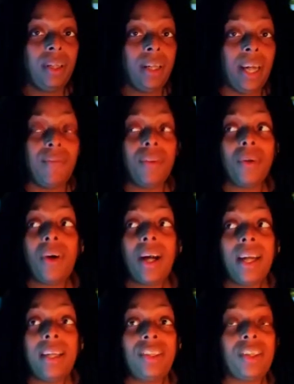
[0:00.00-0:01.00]
even though
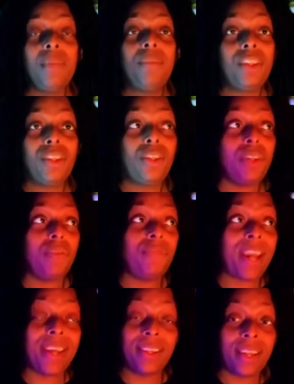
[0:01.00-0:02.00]
I attempted to do
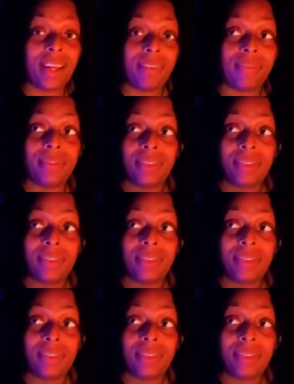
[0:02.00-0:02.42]
van life